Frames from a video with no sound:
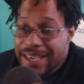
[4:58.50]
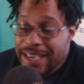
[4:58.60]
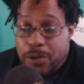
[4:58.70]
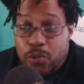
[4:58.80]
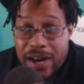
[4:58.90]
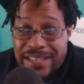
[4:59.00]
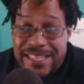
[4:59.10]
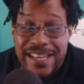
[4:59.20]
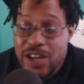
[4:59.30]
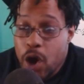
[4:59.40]
He
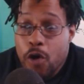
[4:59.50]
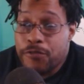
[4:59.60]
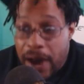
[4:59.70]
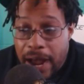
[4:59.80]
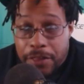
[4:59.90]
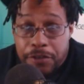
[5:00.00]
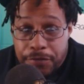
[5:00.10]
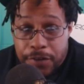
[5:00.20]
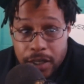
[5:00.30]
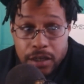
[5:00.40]
wasn't no
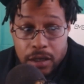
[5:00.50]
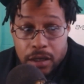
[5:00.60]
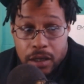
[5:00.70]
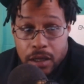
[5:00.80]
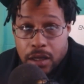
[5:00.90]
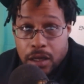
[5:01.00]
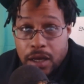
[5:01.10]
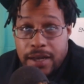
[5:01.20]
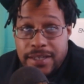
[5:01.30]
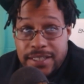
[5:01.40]
father figure.
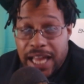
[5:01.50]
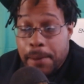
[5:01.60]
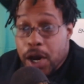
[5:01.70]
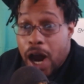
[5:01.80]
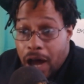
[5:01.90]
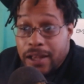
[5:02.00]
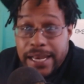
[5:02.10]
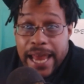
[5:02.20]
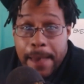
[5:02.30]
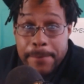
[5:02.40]
Stop
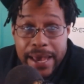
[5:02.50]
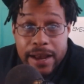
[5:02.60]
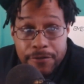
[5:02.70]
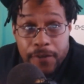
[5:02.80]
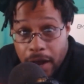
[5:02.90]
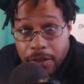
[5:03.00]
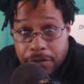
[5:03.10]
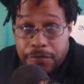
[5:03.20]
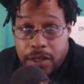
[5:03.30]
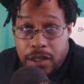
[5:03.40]
calling that man a
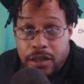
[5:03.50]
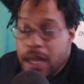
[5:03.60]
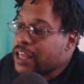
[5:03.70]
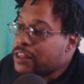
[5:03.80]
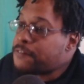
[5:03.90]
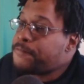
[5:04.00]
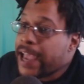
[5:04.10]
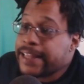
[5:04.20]
father figure. The